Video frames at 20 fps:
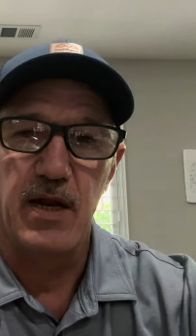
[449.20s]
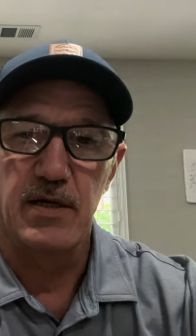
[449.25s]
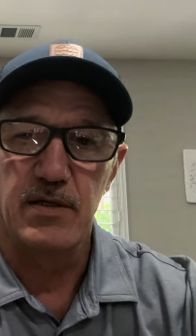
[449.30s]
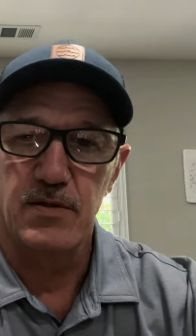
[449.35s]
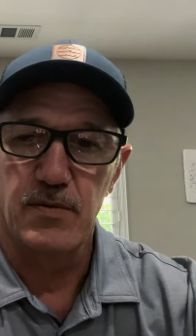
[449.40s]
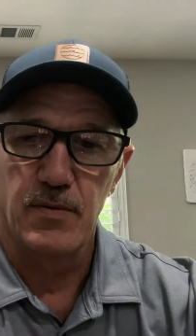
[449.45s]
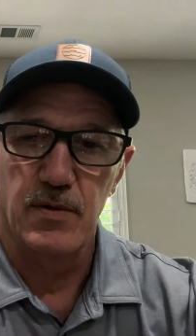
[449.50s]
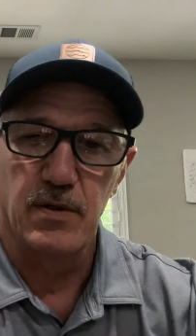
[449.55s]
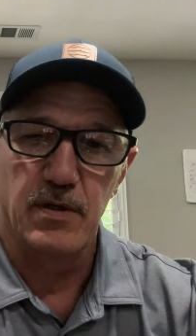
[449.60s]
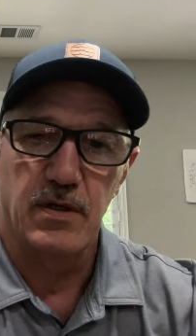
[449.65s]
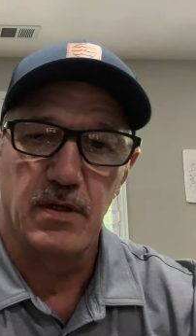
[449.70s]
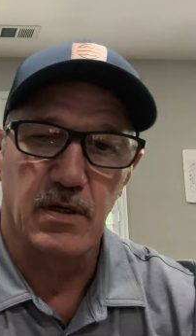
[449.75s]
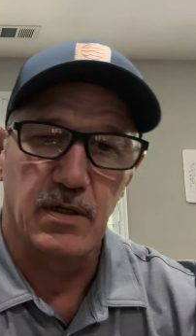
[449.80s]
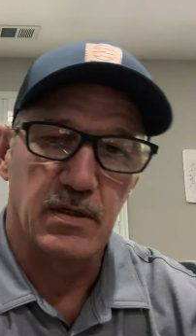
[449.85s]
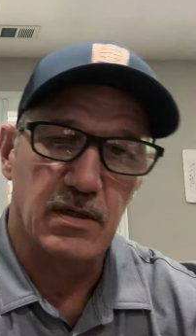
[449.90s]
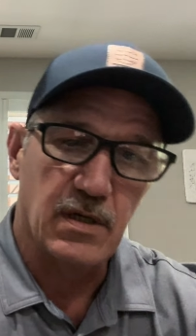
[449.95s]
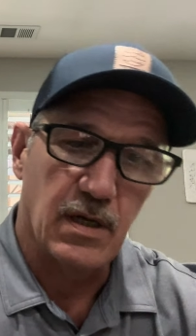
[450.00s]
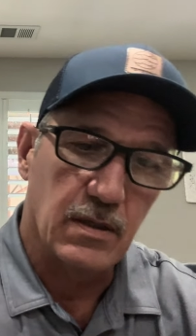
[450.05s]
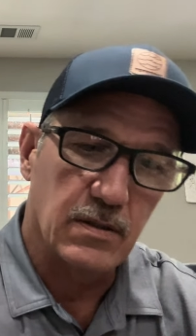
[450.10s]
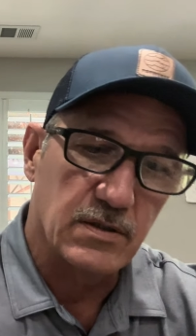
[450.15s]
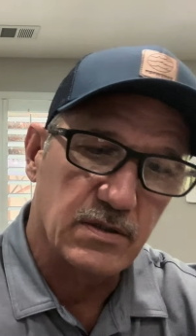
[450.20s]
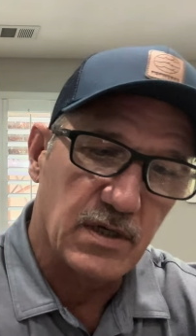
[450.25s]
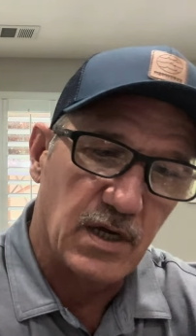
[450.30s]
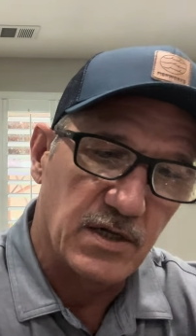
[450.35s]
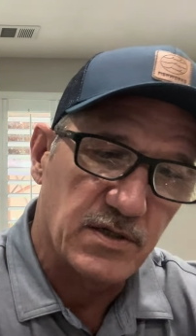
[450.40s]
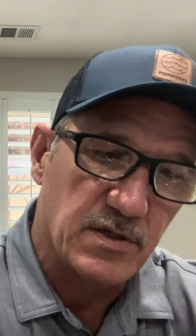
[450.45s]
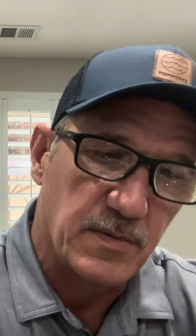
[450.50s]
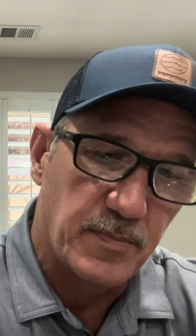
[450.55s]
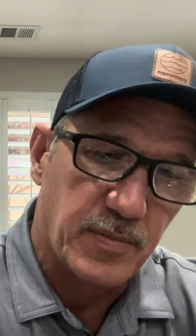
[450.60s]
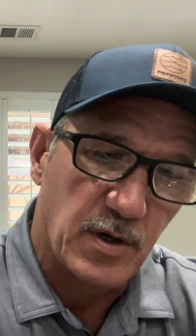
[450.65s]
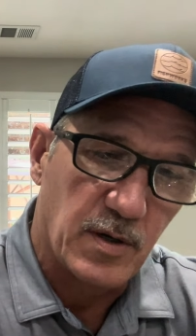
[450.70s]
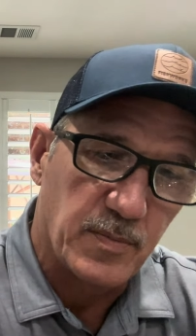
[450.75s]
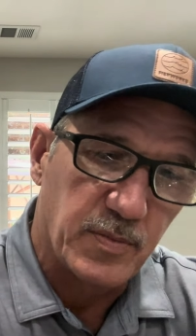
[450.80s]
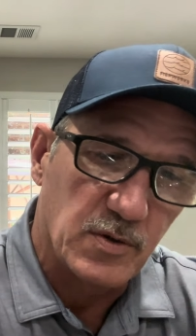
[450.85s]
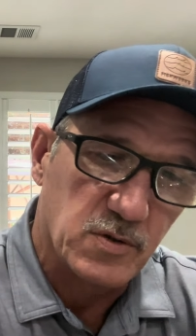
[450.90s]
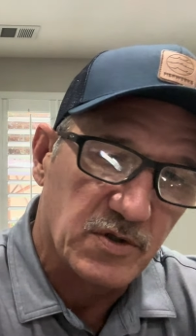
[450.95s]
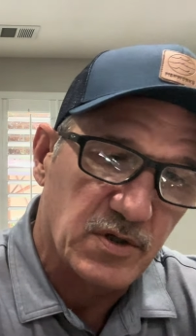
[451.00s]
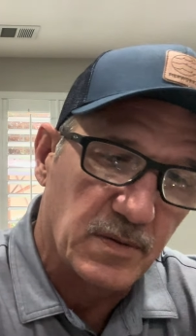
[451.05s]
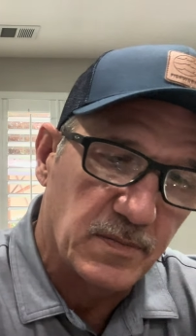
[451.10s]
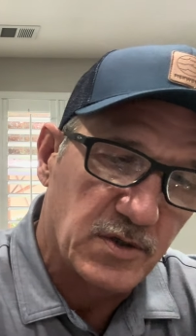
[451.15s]
it's a really good color. It's got some
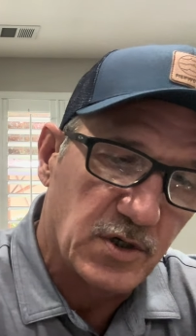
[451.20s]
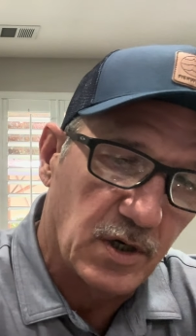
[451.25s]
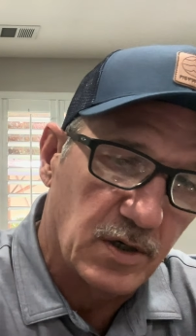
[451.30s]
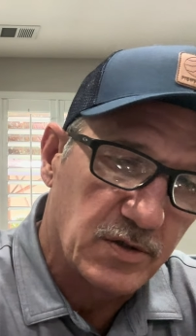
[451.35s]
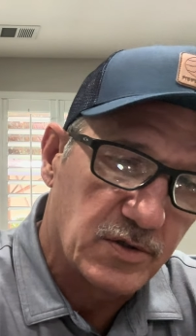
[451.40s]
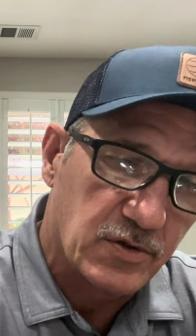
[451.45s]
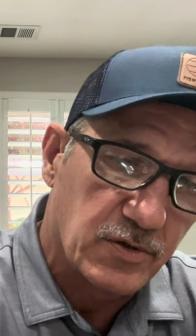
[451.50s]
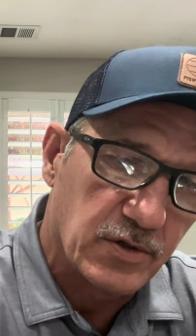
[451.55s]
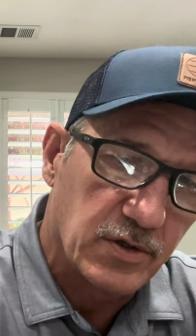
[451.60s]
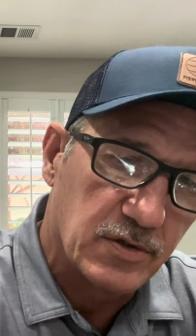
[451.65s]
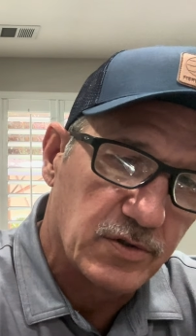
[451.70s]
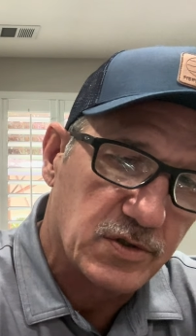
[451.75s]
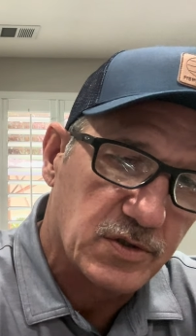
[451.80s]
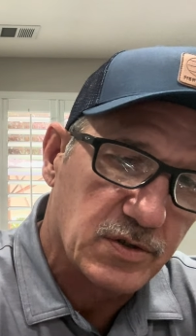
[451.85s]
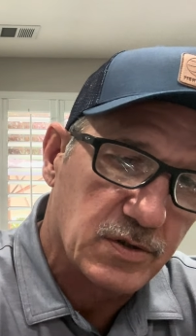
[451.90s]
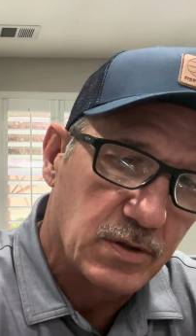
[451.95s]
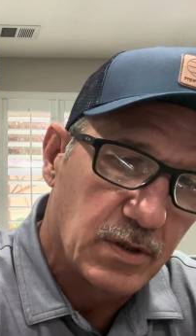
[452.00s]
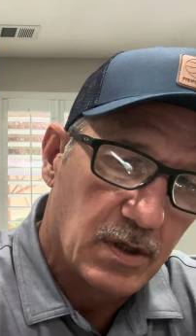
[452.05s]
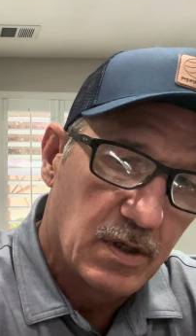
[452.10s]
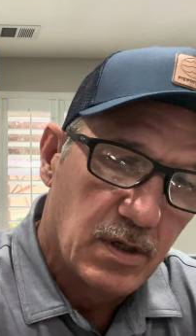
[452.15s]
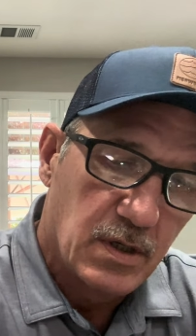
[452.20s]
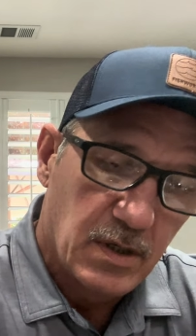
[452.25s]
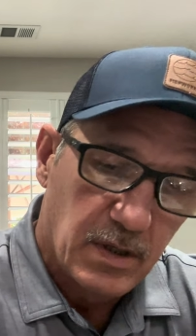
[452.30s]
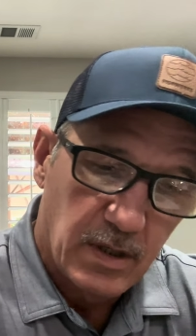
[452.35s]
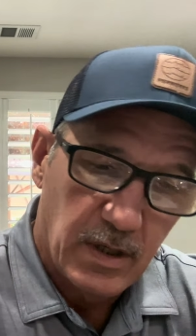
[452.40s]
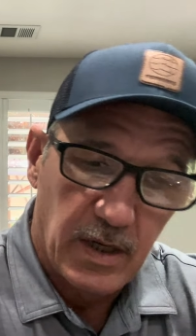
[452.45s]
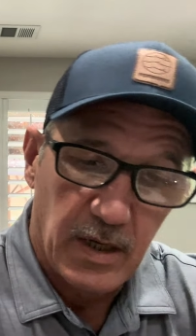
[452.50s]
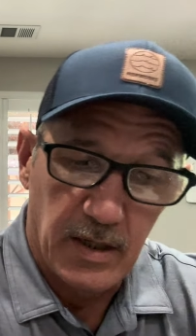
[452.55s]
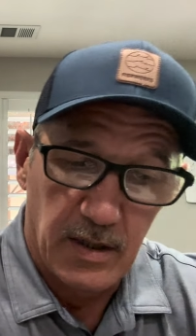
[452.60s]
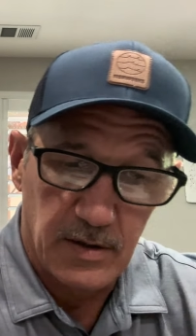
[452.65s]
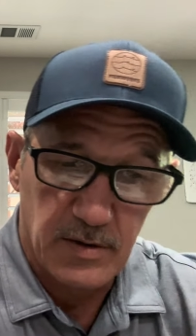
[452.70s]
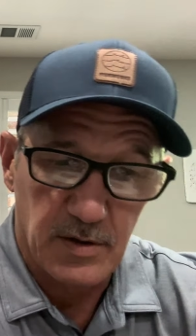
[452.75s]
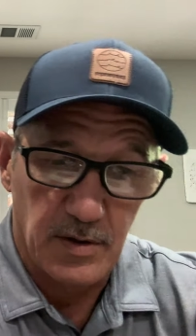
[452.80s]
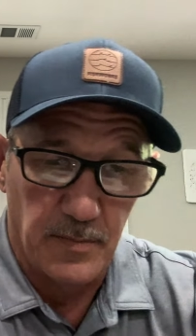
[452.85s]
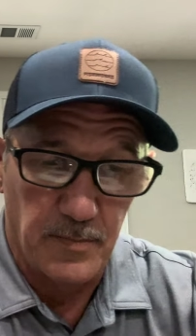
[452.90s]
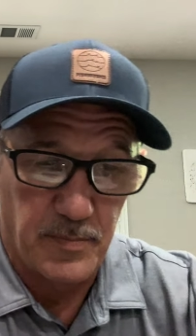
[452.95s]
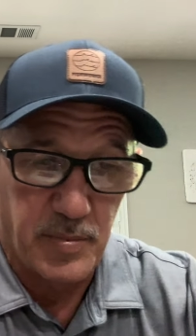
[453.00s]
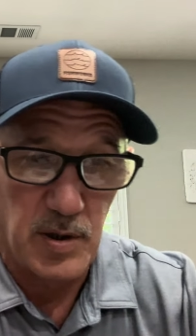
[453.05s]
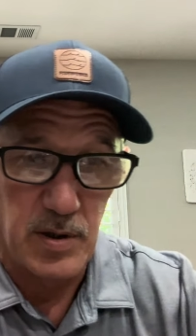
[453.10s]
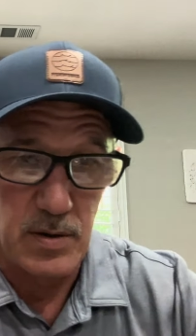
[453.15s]
purple, some chartreuse, and some
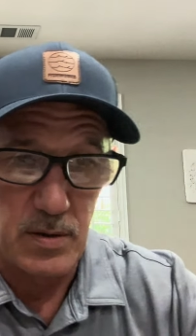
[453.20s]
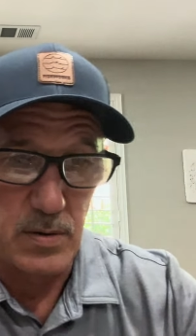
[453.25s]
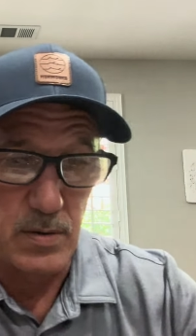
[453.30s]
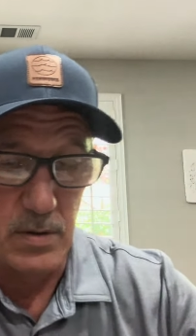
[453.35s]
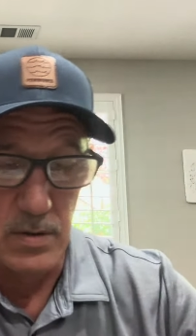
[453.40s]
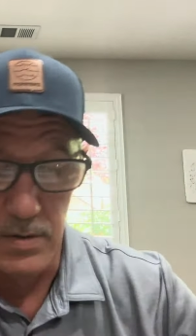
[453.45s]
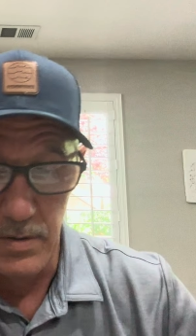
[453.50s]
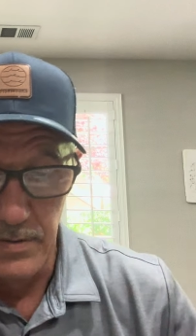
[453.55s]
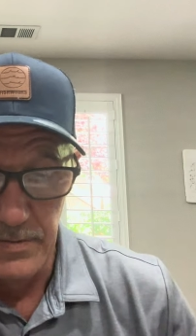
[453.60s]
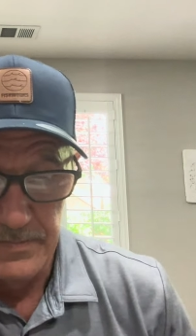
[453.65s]
pearl.